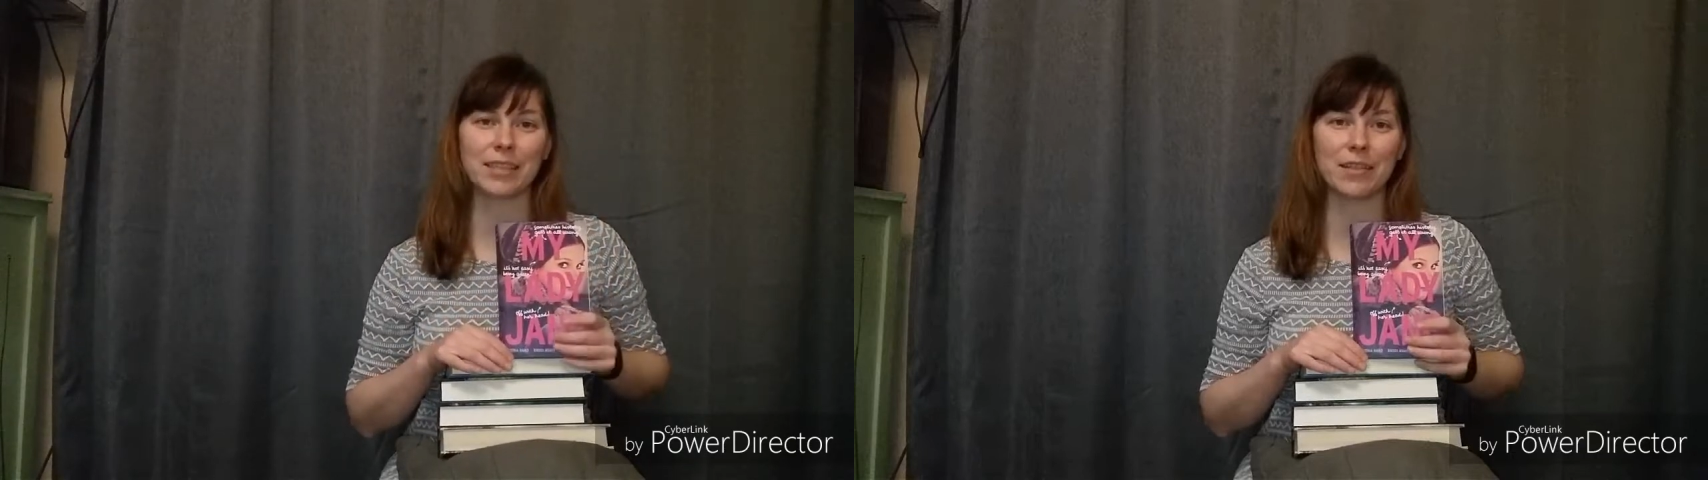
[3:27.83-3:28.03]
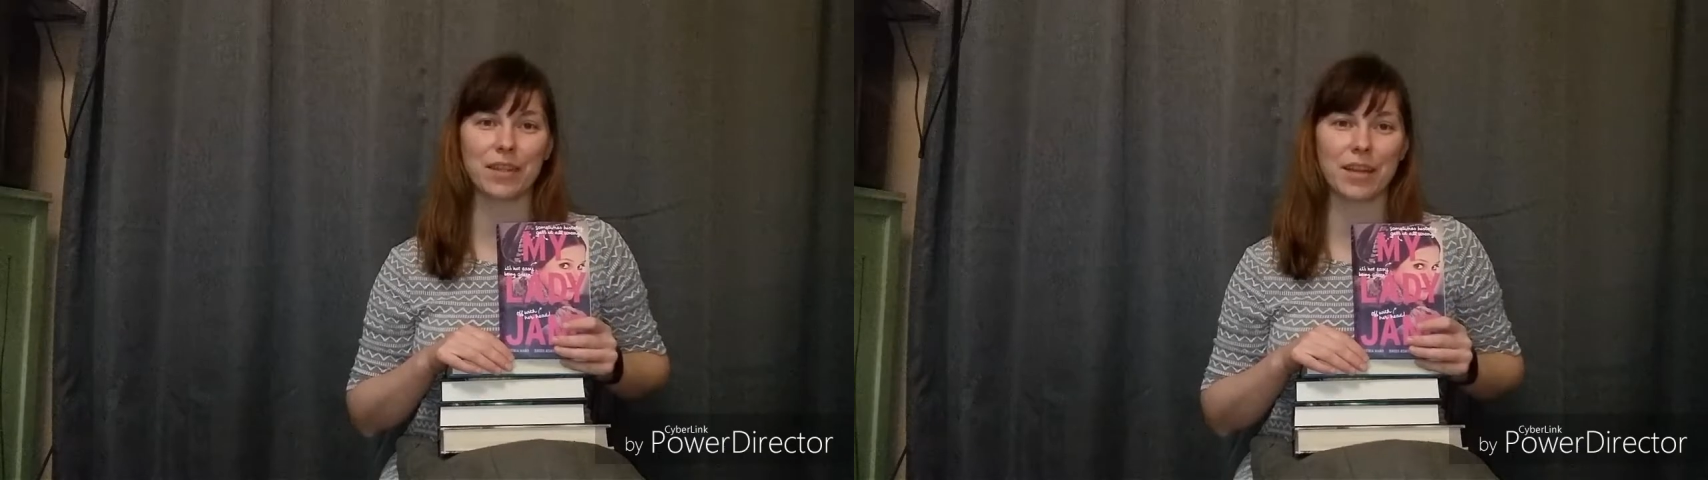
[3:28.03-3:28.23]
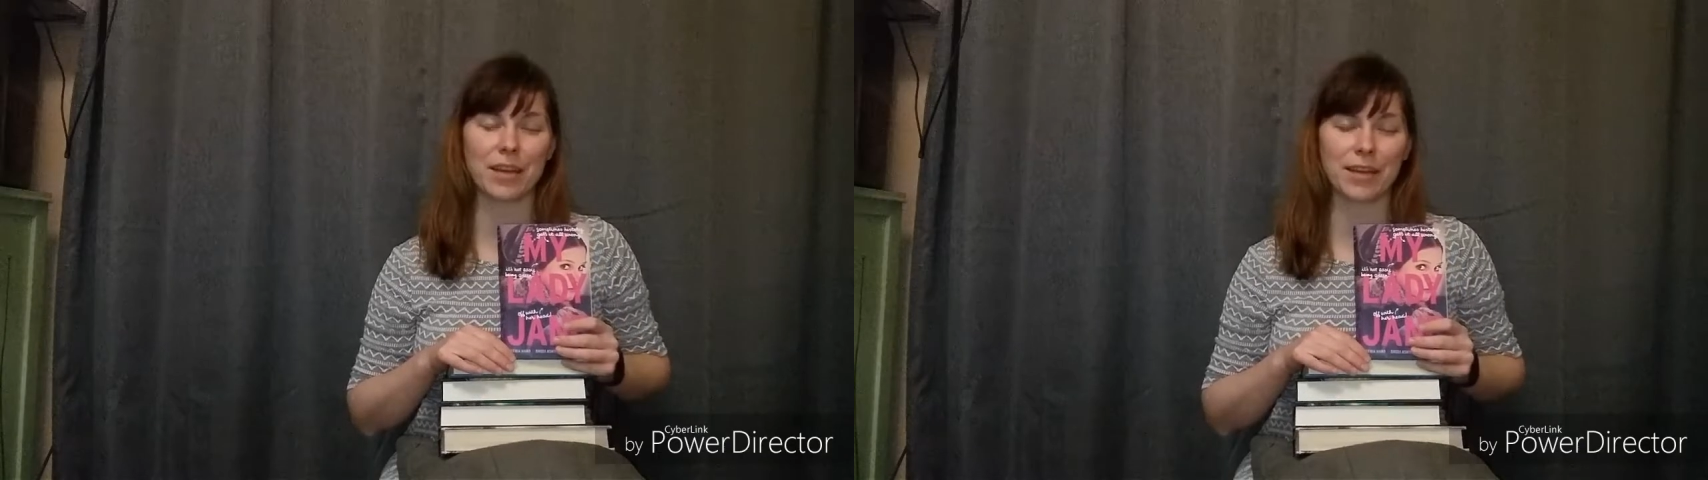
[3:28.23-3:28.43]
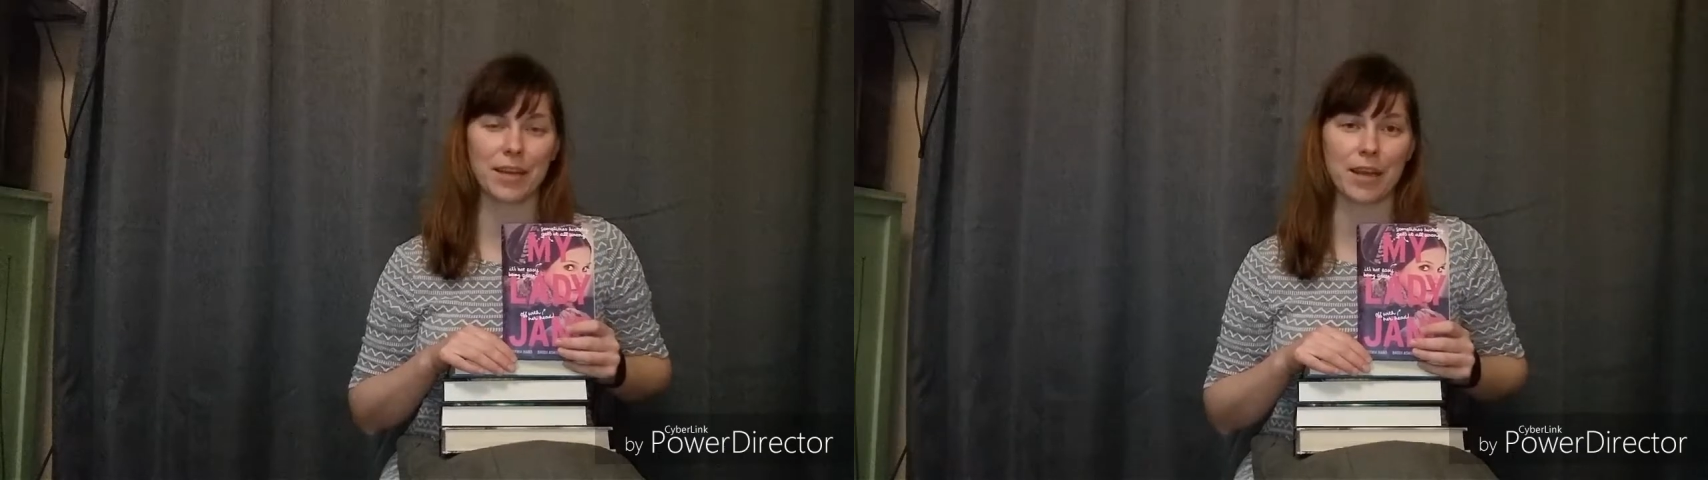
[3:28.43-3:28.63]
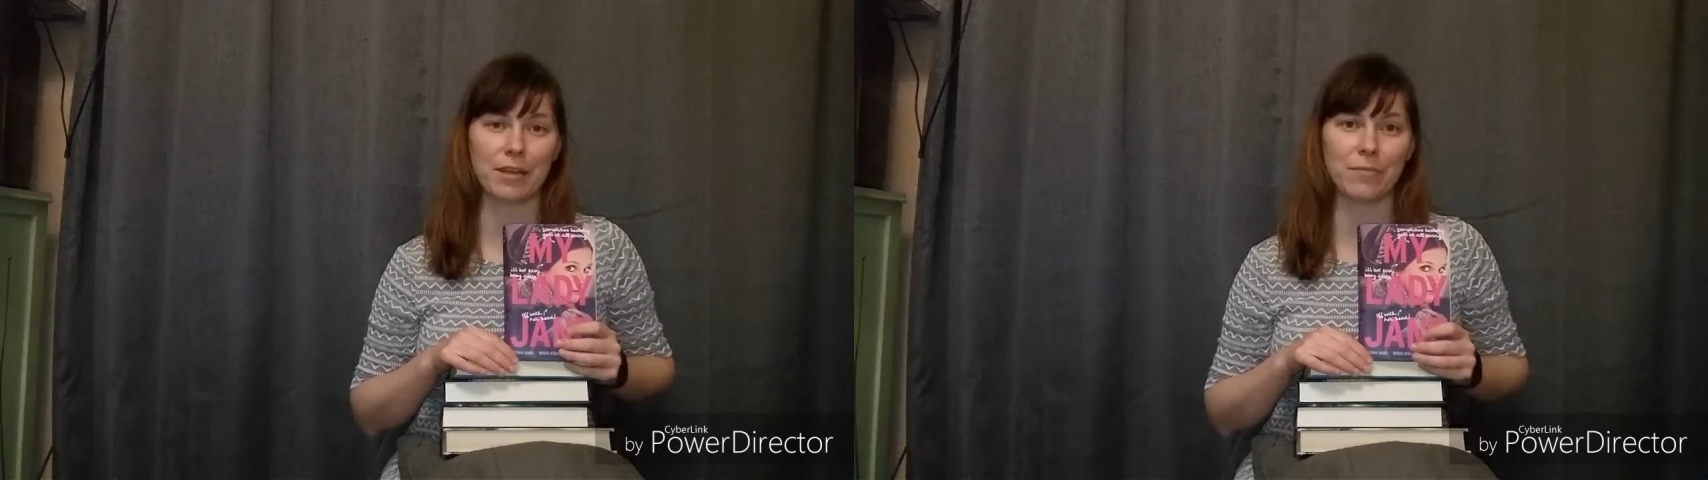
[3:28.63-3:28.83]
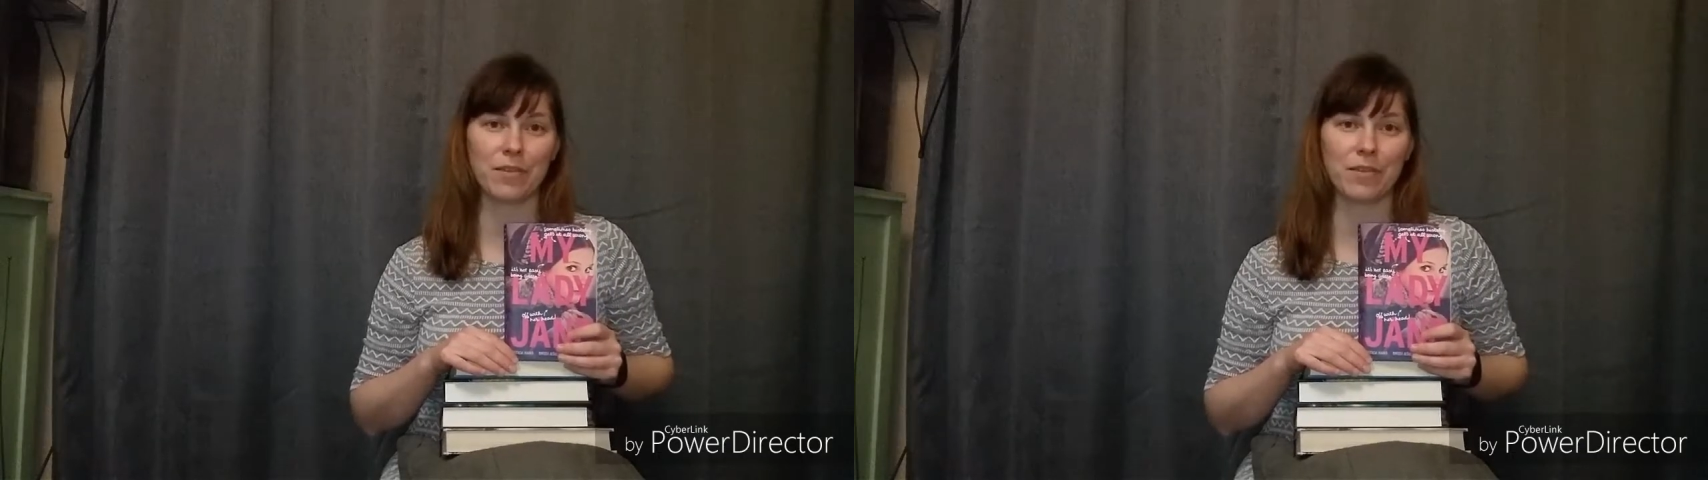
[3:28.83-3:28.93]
Cynthia Hand